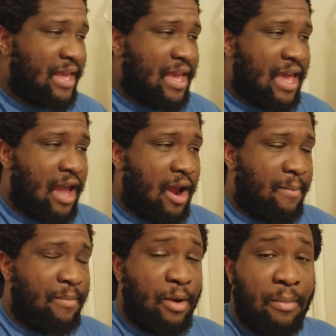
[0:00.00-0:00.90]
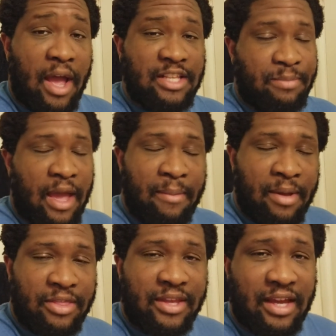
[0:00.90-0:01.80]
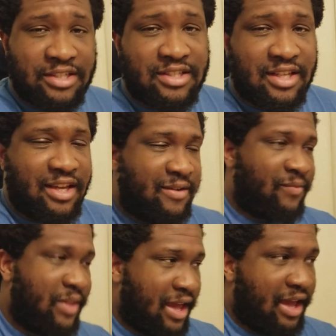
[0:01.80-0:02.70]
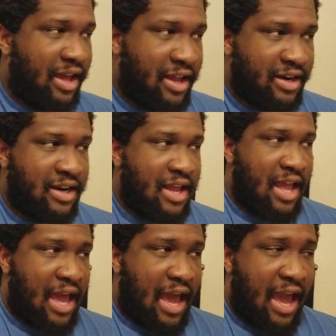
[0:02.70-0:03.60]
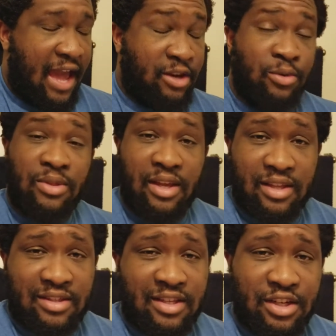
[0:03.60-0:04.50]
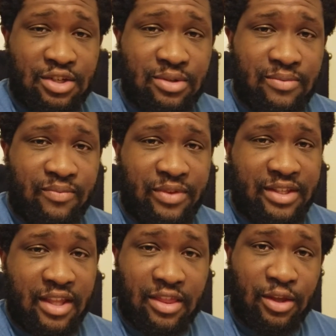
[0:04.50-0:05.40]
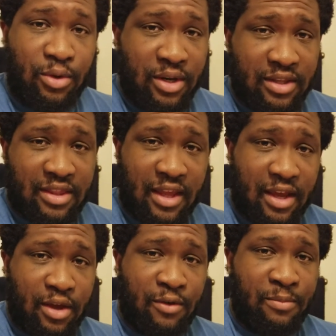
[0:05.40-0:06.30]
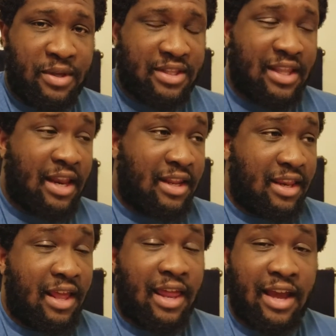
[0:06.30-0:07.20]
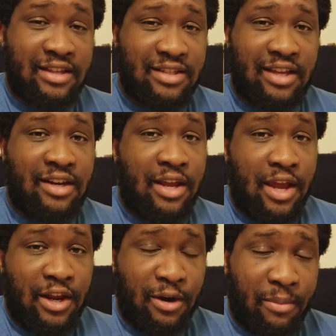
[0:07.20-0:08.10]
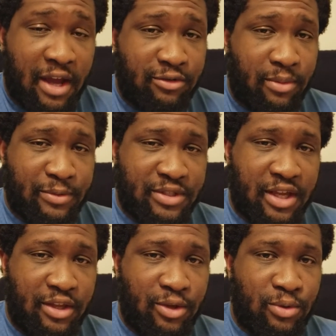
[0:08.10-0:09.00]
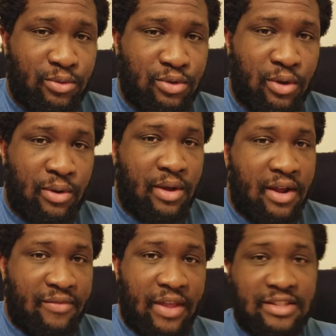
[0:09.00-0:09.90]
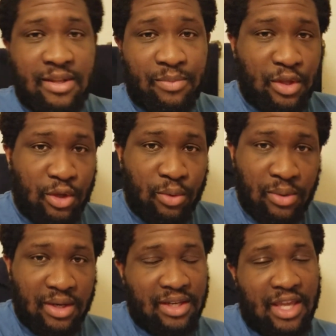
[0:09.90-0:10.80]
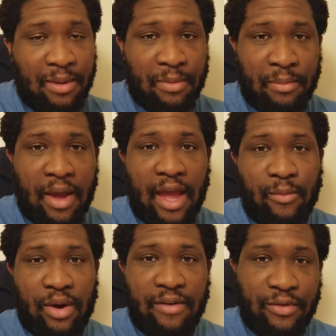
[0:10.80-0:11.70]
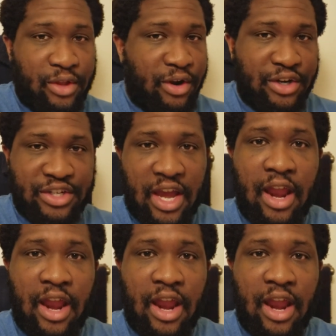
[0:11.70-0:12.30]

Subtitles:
Their mods bad mouthing, I should say. And I do think it's an issue. It's something you need to think of because at the end of the day, like I said, your mods represent you. So that's something you need to keep in mind whenever they're in chat or